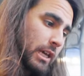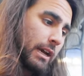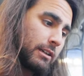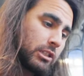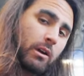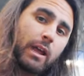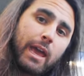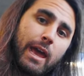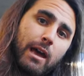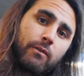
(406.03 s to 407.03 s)
Like I showed, I
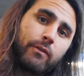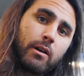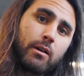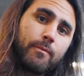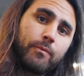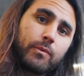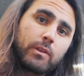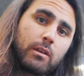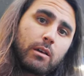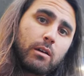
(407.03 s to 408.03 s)
have um,
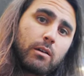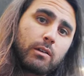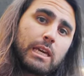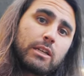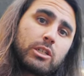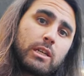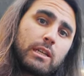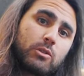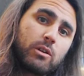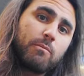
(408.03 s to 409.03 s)
the kitchen
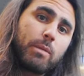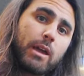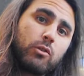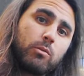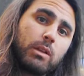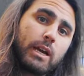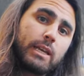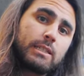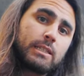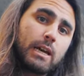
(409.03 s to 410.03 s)
and sort of bedroom
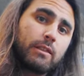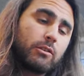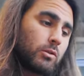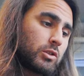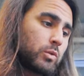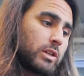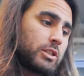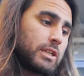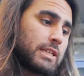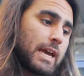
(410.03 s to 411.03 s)
lights on their own
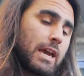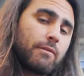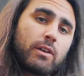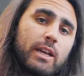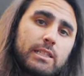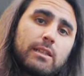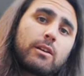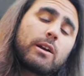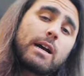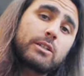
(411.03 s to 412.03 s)
switches. I have lights in the
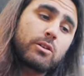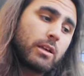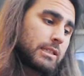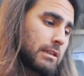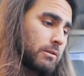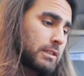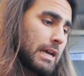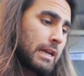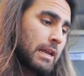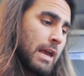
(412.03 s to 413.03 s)
garage, lights
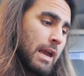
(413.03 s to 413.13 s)
outside.